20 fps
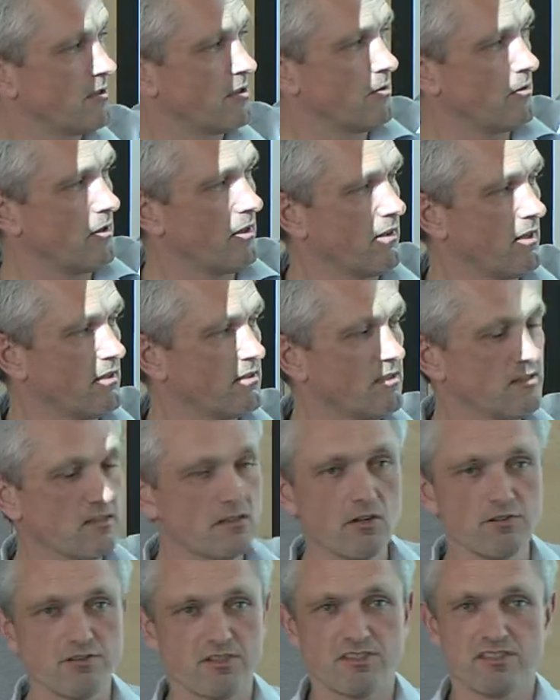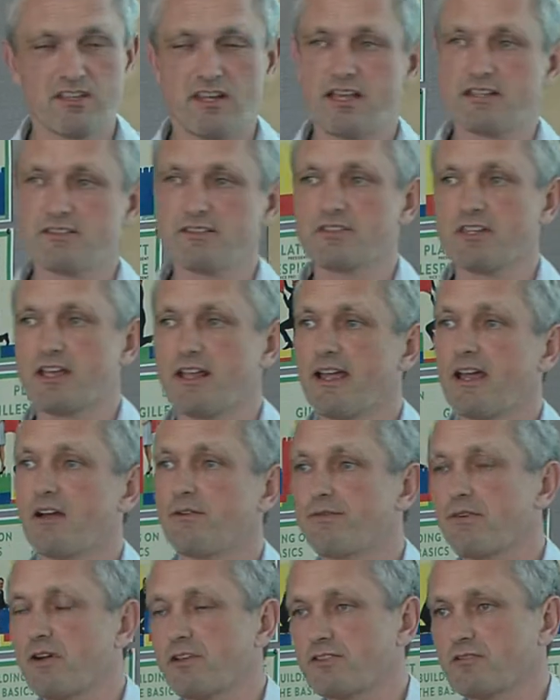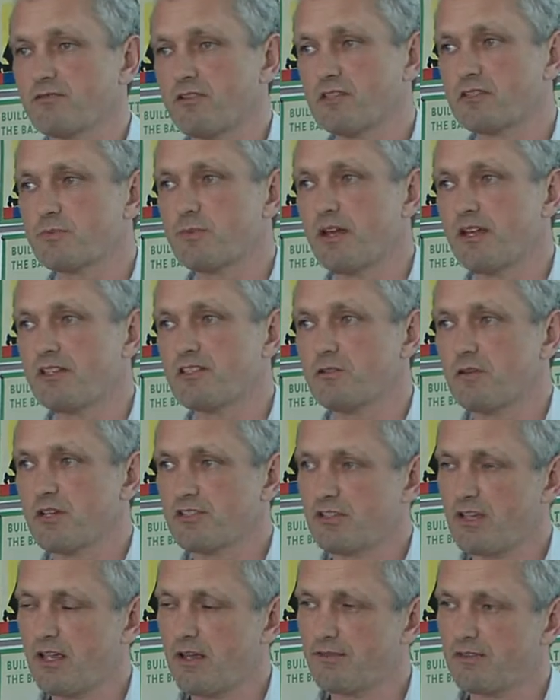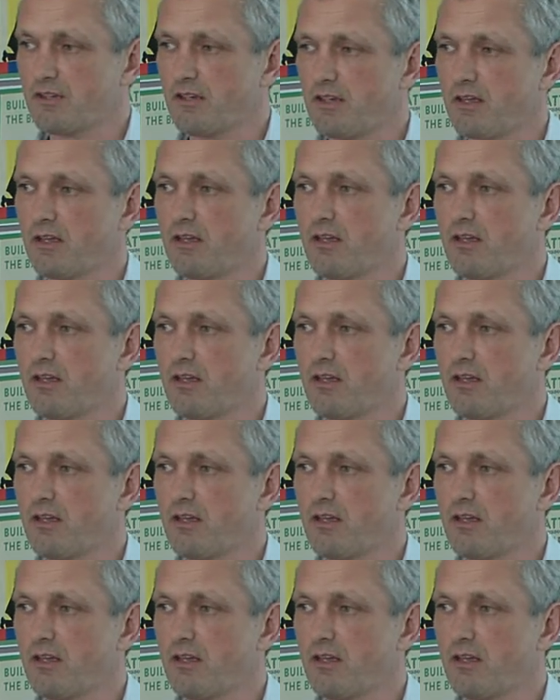of doing this. It's not just a case of saying how far is green space. You actually have to